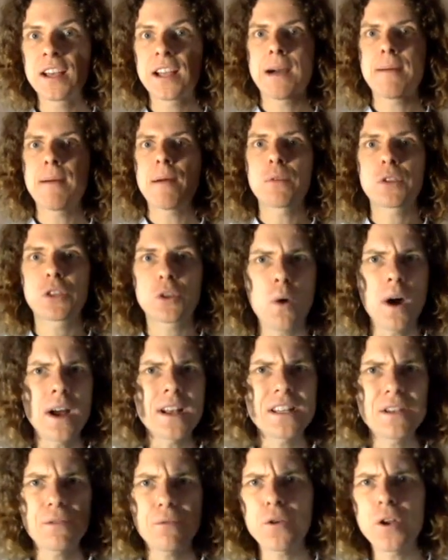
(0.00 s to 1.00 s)
come up with
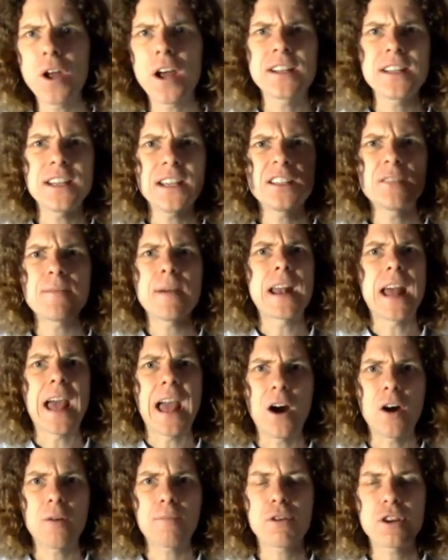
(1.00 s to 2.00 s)
quite different ideas about
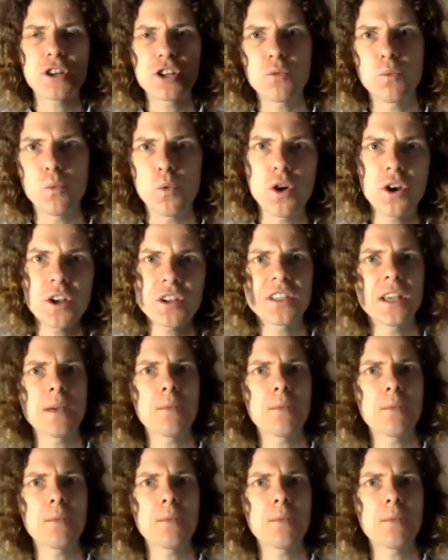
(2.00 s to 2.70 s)
how oppression works